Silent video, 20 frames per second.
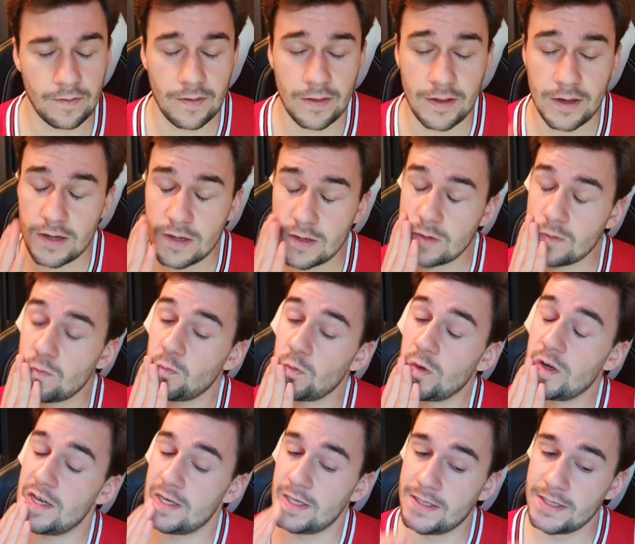Then
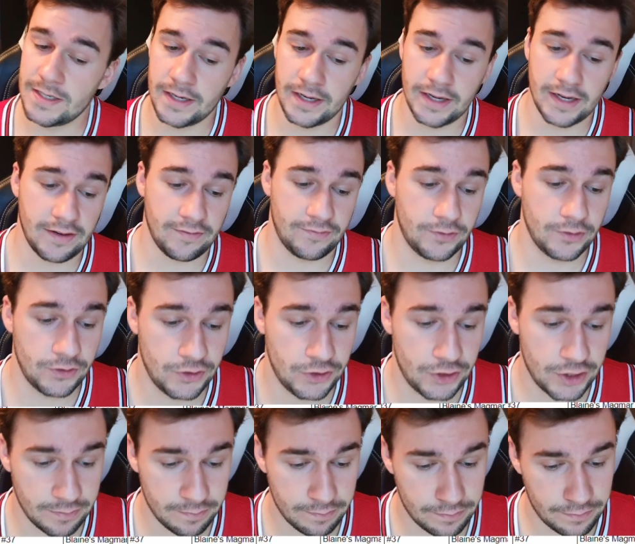we did have the
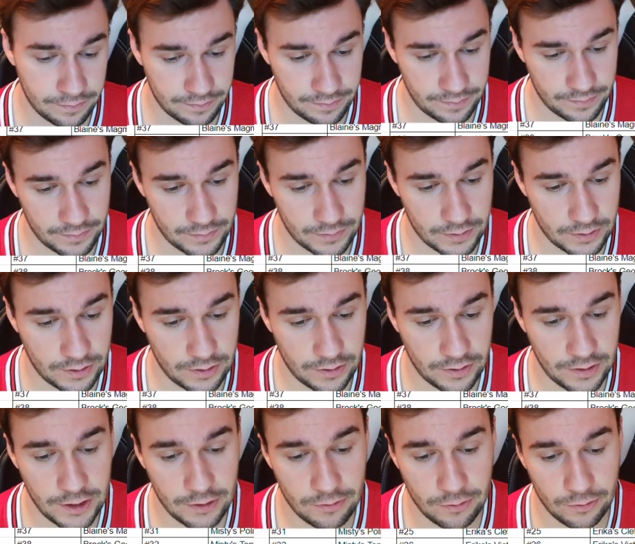Gym
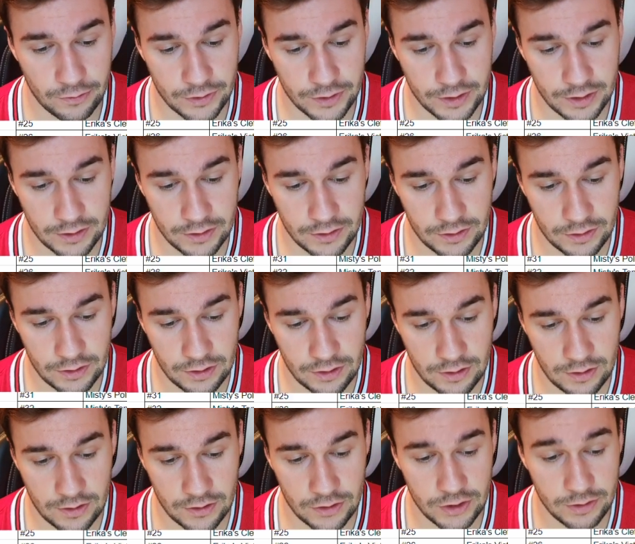Heroes and
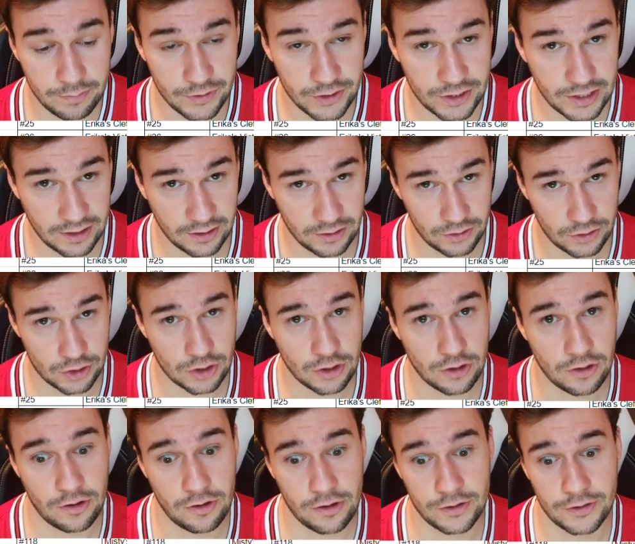Gym Challenge
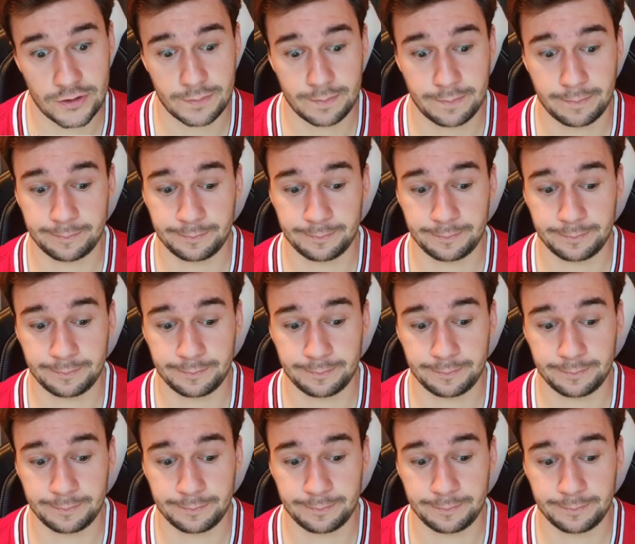cards,